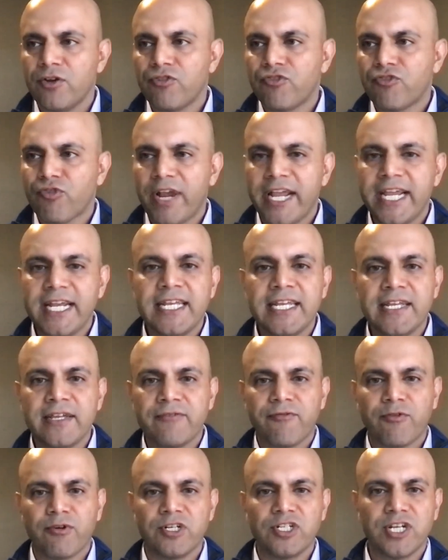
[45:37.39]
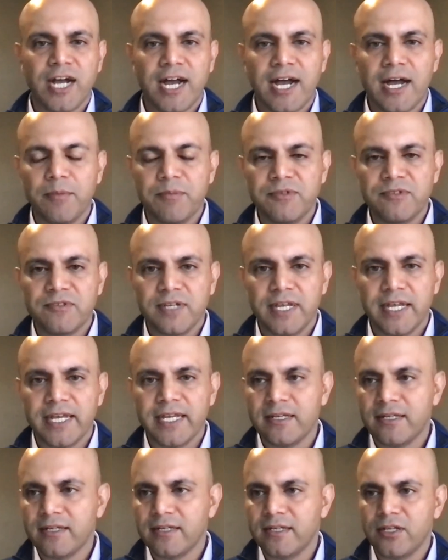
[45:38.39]
training for jobs
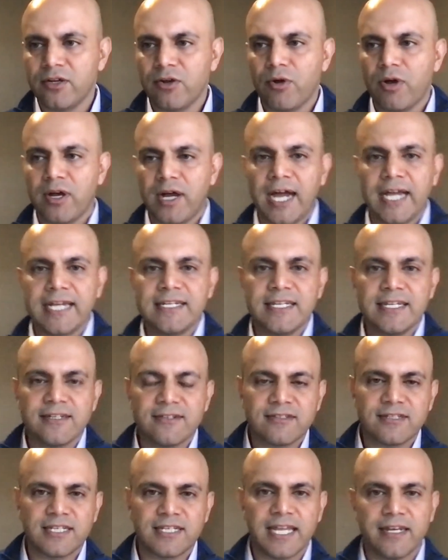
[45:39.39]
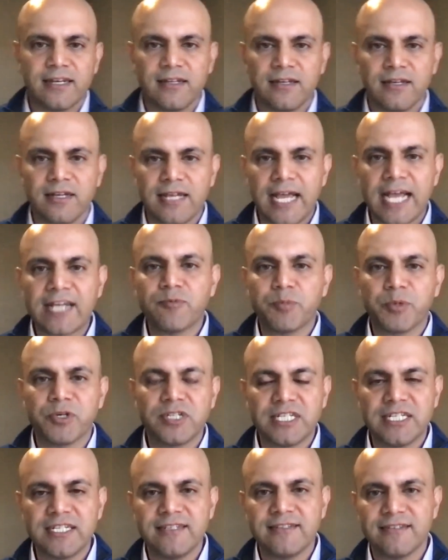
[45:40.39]
and, ideas to get
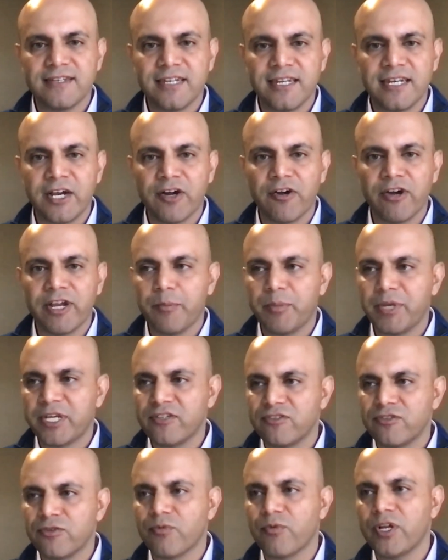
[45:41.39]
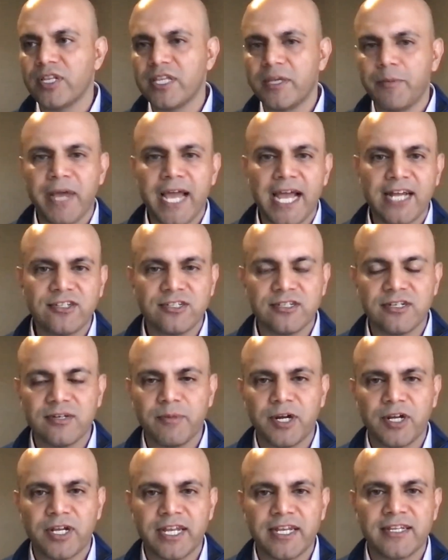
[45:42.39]
expertise in an area because you're really passionate
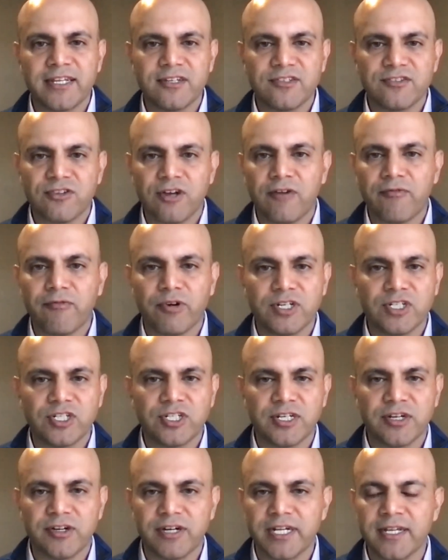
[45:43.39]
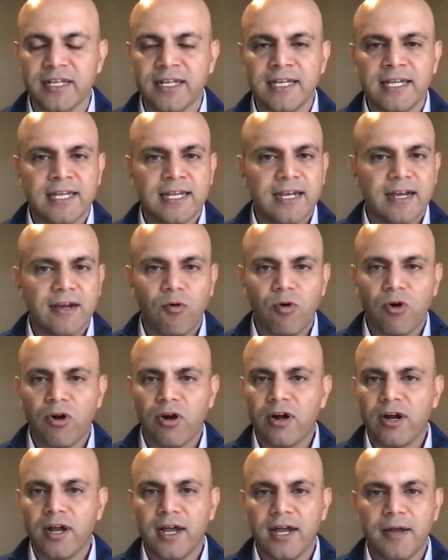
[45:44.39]
about getting into software engineering
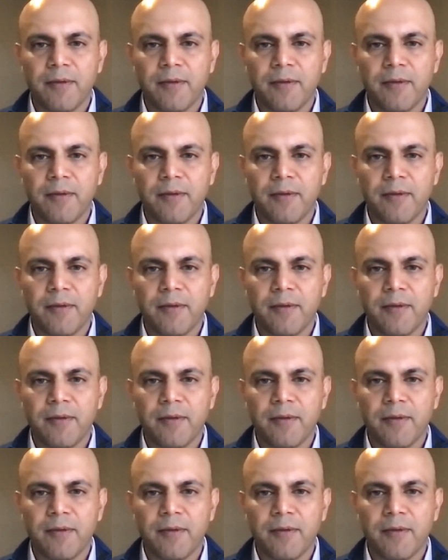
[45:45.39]
or,